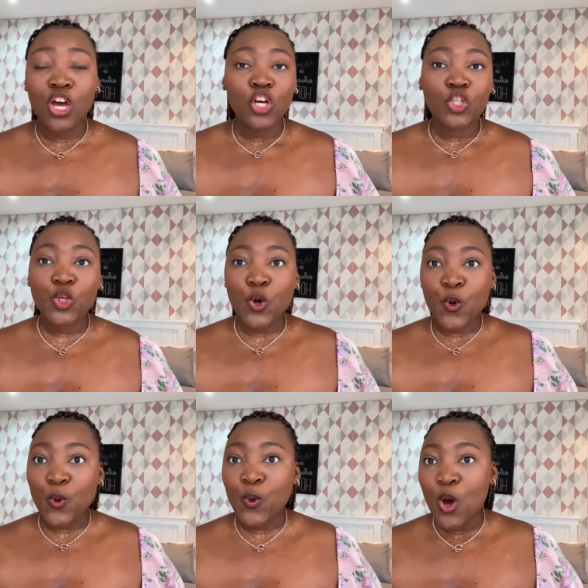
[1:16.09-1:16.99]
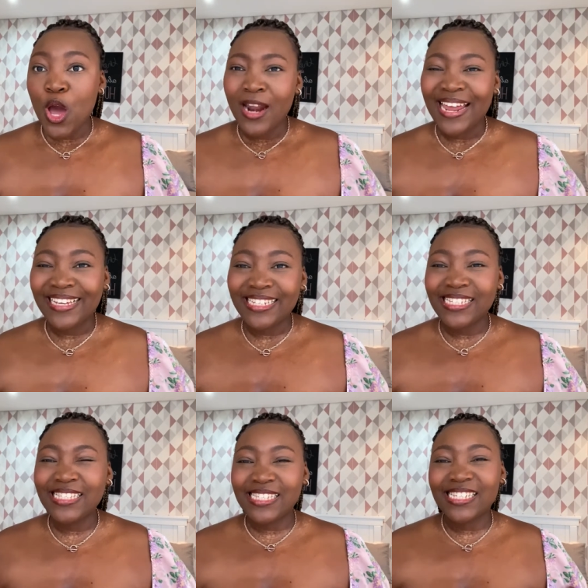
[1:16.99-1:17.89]
So, like,
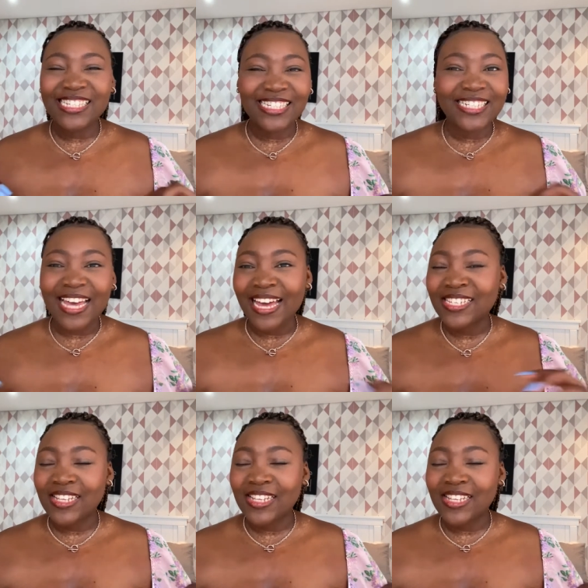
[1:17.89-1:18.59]
ish guys.